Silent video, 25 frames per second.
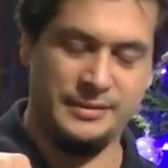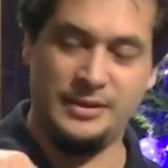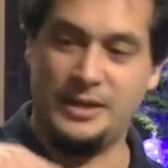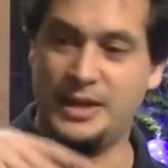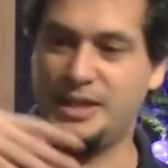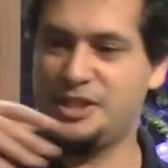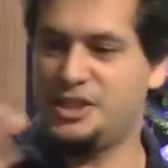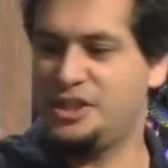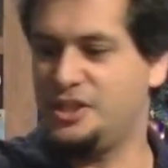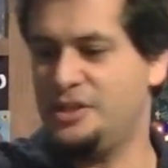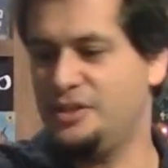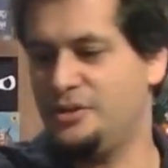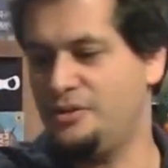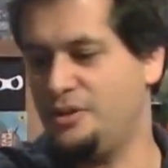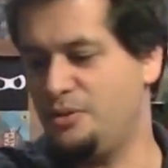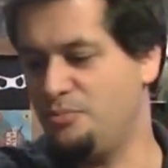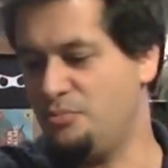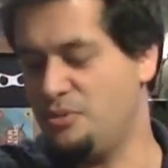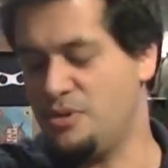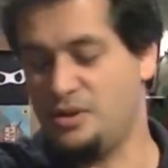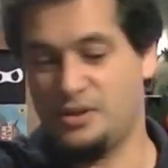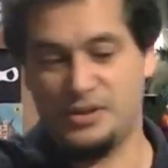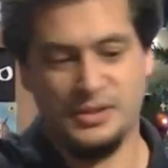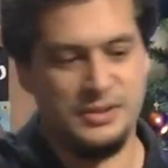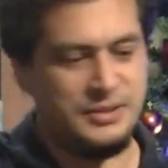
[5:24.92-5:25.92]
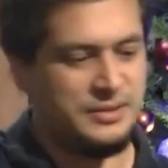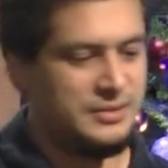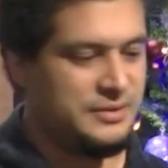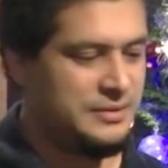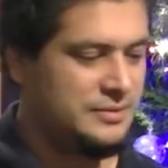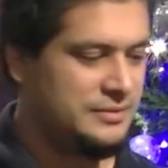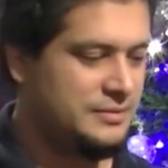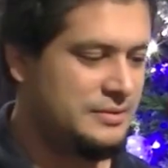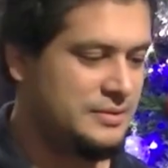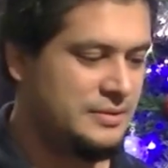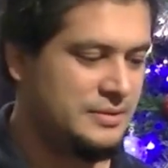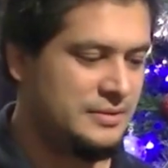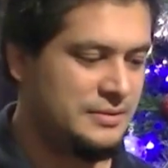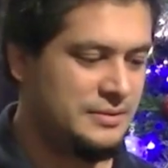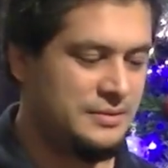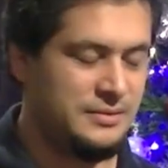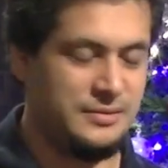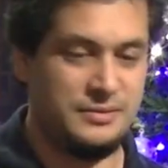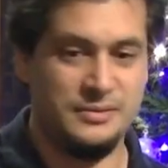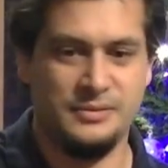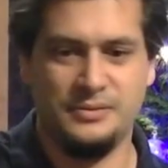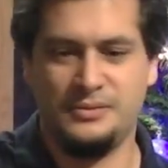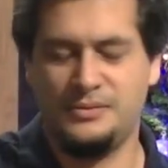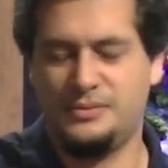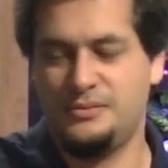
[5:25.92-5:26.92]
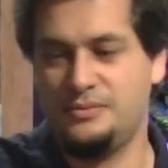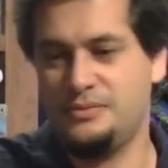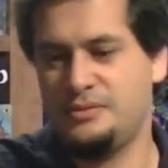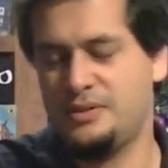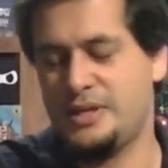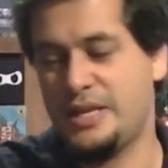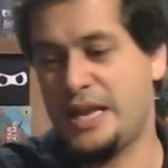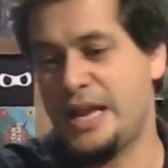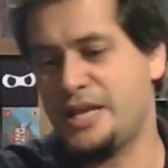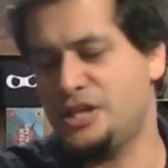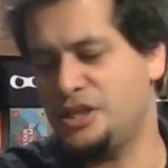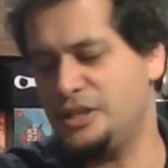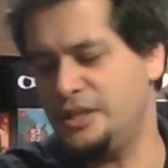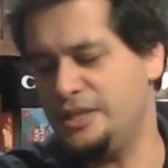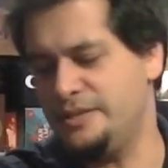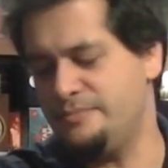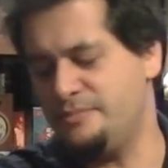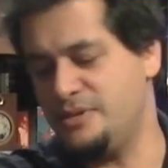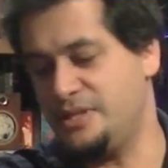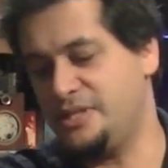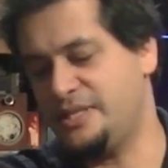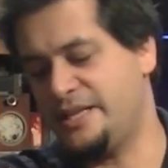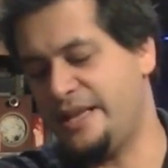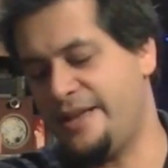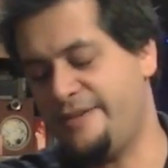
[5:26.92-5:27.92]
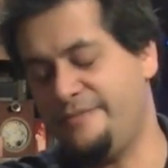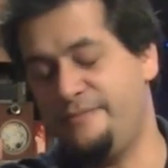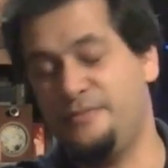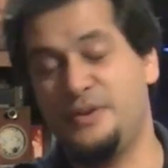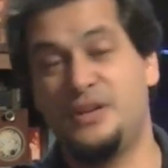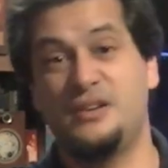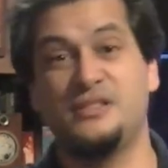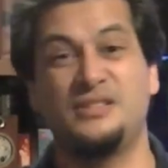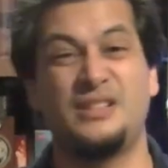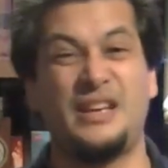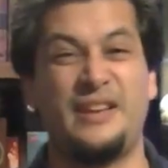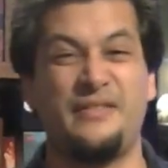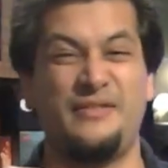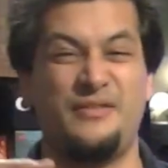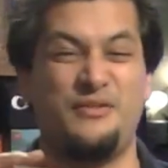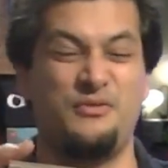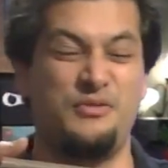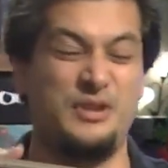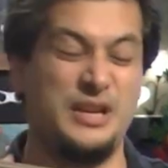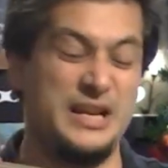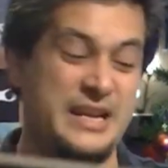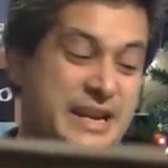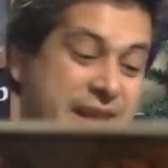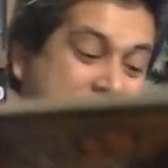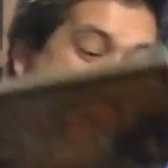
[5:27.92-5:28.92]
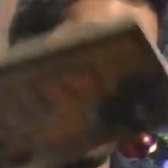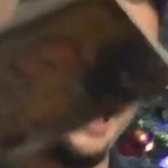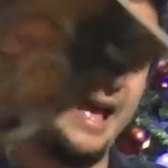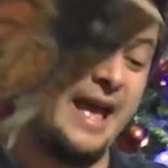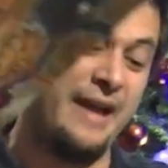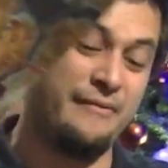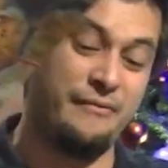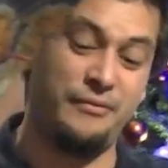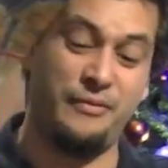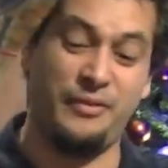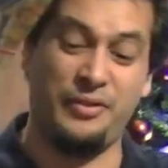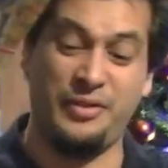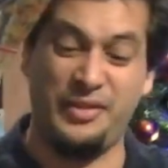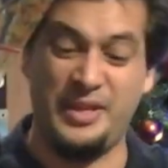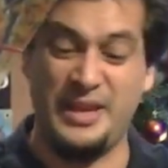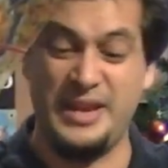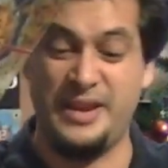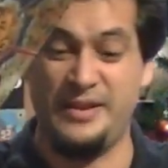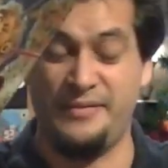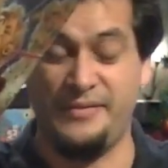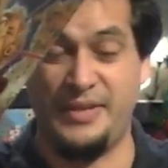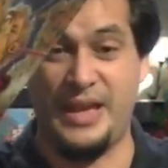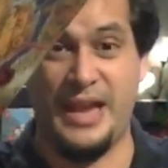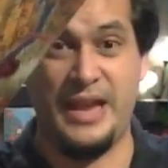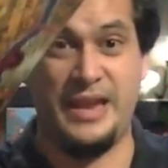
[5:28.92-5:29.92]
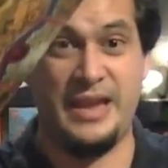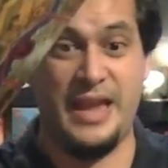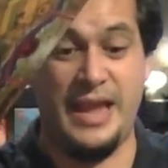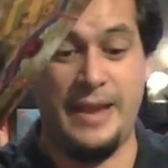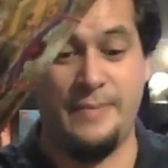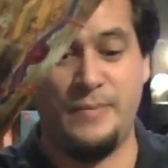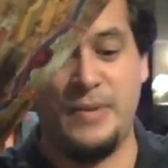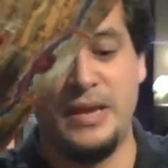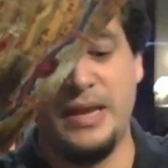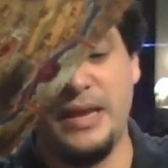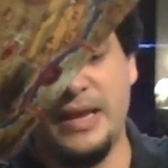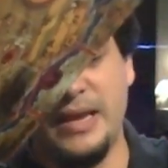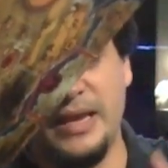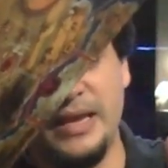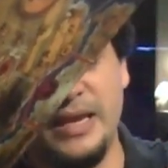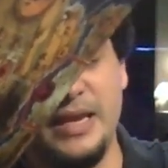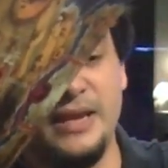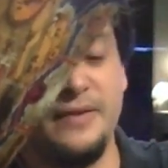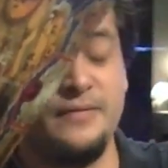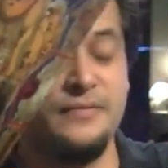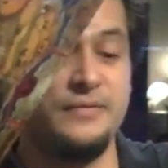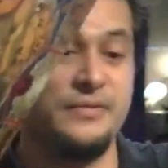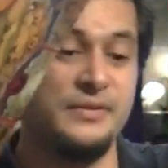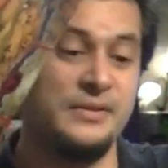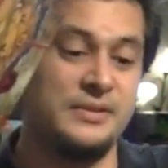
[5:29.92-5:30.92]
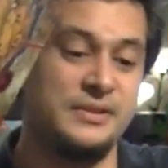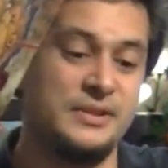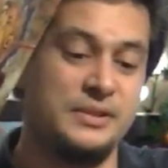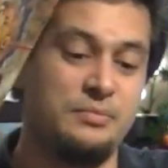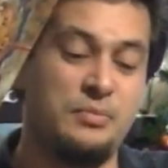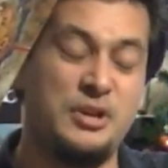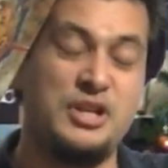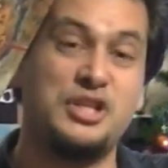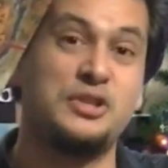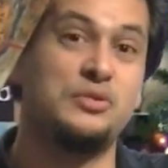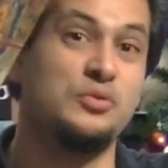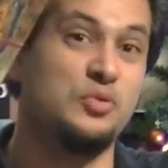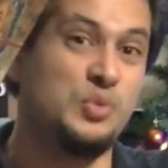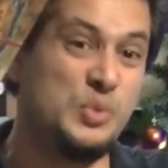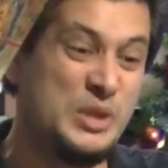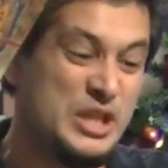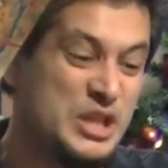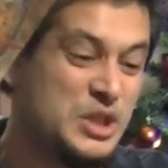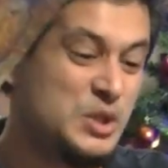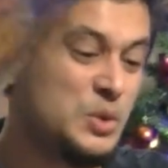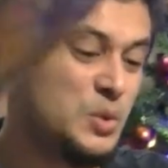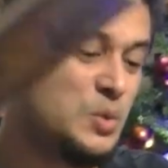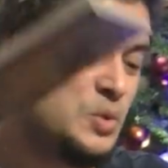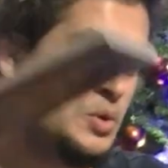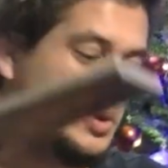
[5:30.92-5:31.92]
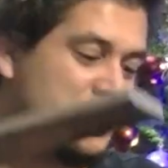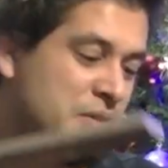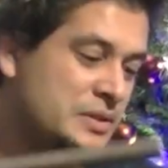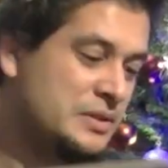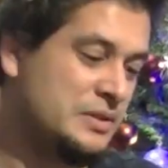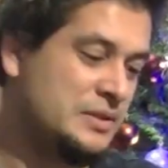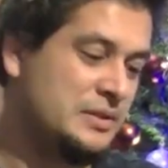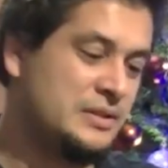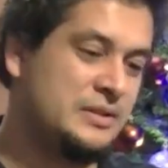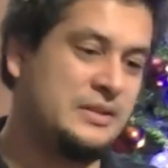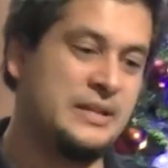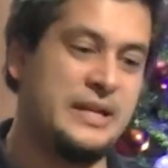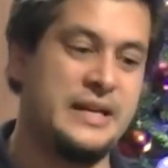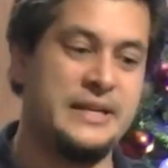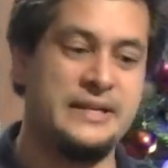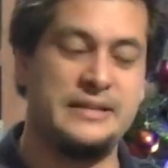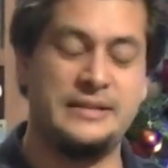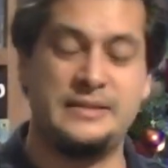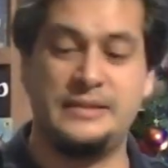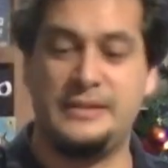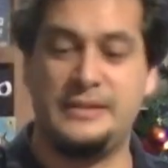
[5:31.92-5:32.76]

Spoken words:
Legendary box, actually a must have, because I have really everything of that game, even special resources, and